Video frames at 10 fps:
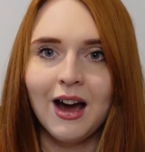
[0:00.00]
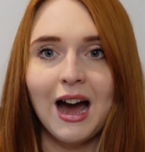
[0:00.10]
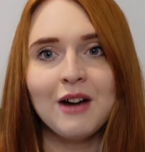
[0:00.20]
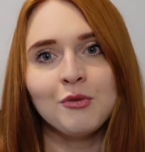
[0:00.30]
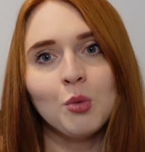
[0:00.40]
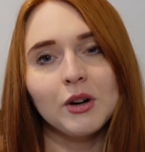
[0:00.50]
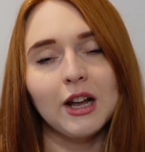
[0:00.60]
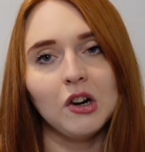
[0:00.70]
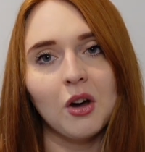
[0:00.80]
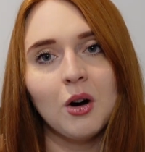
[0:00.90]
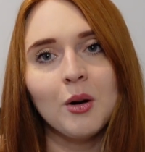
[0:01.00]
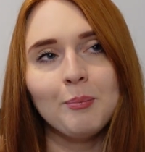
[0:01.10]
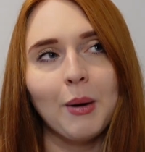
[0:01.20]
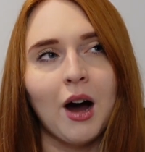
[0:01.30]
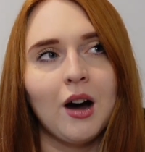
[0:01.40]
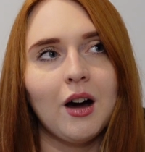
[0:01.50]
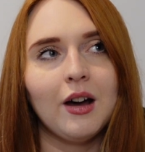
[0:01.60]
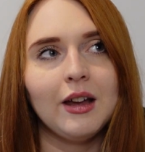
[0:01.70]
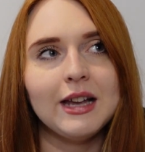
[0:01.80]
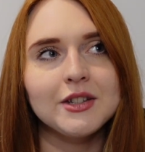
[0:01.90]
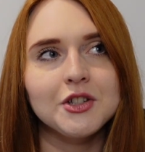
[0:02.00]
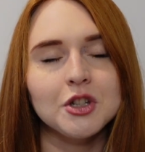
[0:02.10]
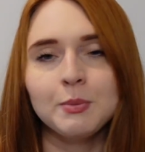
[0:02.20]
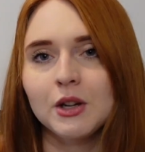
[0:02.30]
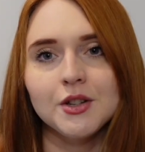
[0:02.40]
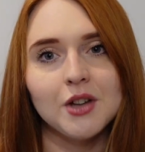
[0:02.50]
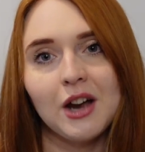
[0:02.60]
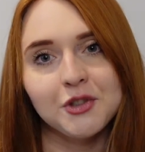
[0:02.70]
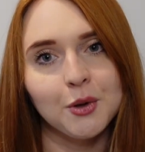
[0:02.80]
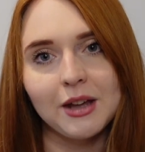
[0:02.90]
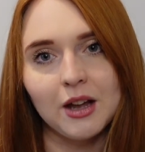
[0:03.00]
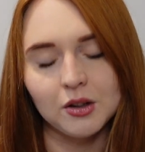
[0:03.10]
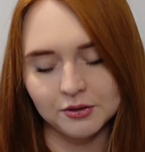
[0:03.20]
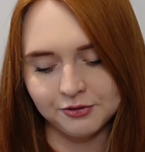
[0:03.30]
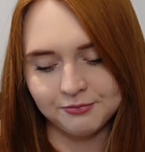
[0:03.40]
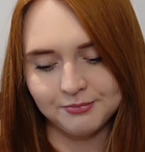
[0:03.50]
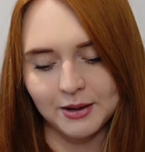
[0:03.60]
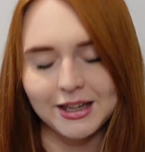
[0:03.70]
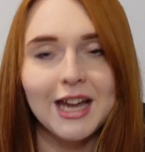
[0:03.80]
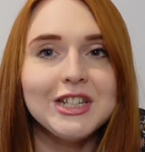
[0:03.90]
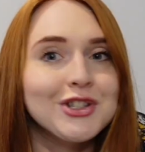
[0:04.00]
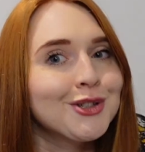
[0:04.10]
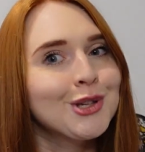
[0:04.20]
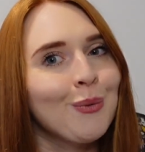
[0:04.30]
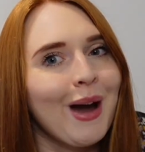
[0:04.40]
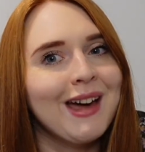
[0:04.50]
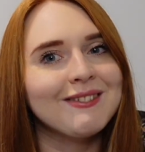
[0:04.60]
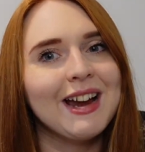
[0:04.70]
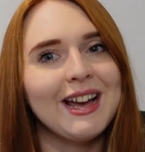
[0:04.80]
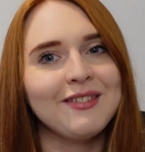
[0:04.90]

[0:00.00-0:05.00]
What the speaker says: I haven't worn it a lot, but it's just because I don't get a lot of occasion to wear it.